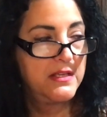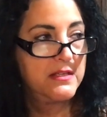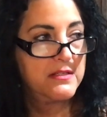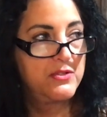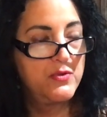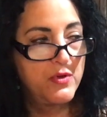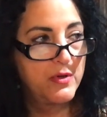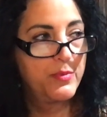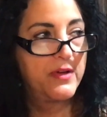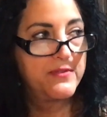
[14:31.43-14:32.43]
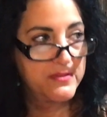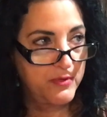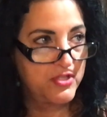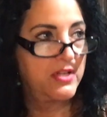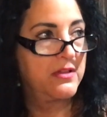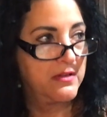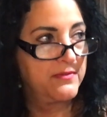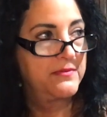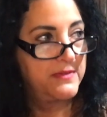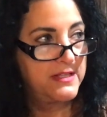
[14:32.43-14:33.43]
New York breakfast, which I love,
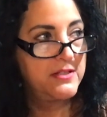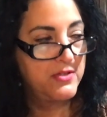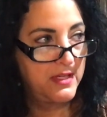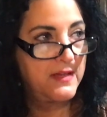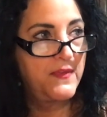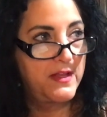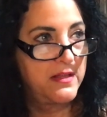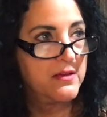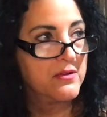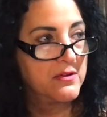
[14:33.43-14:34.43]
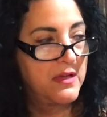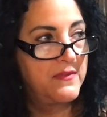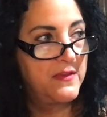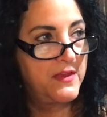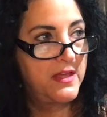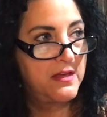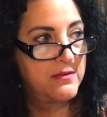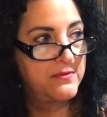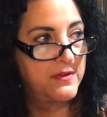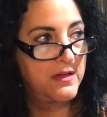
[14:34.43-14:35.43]
and you can get that here. And then they
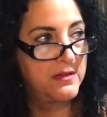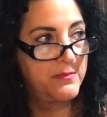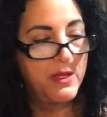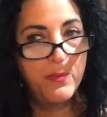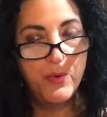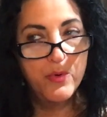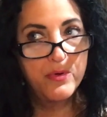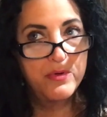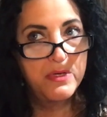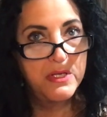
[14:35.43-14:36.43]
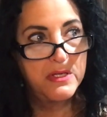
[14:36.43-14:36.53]
have Melbourne,